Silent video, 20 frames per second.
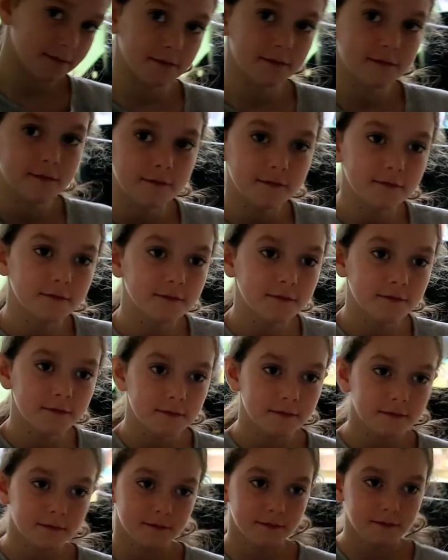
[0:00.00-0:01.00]

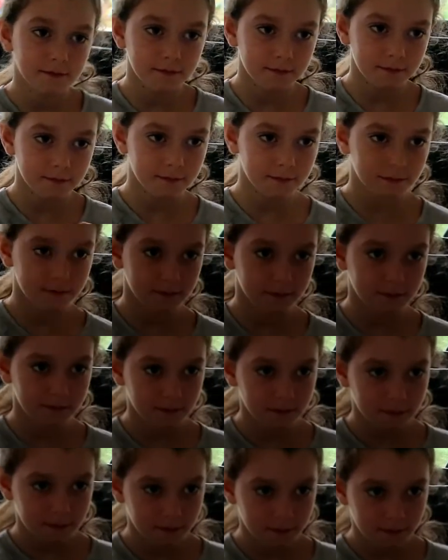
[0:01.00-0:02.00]
Oreo. She is
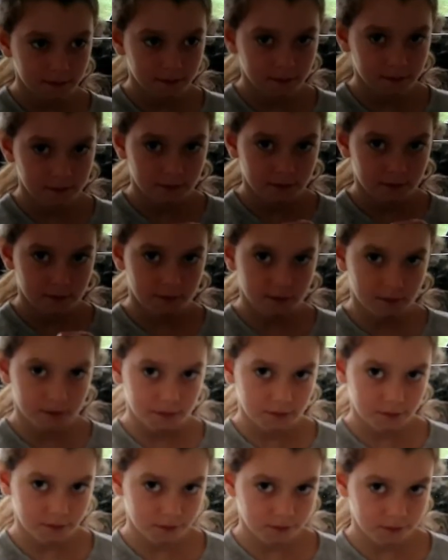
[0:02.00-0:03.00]
probably, I don't know,
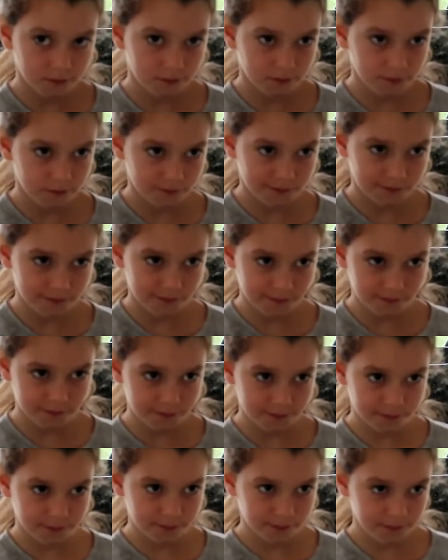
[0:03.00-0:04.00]
16 years
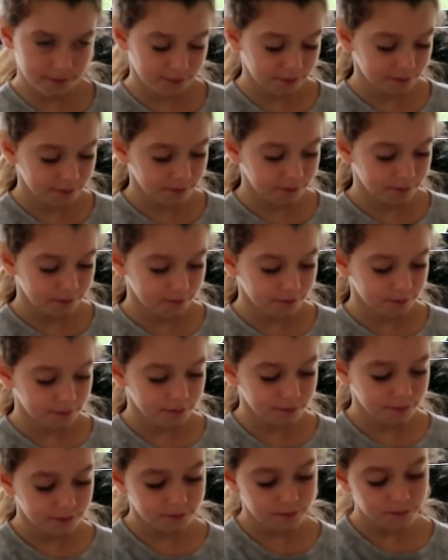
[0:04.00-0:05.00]
old. So
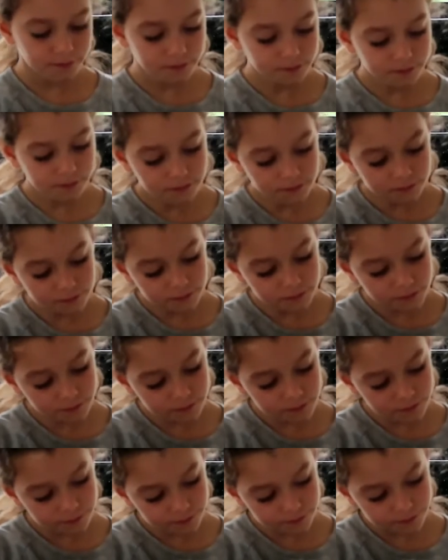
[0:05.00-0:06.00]
She's been
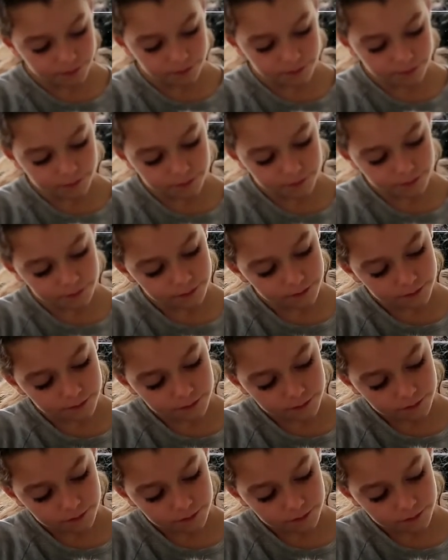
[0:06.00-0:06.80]
a good little cat.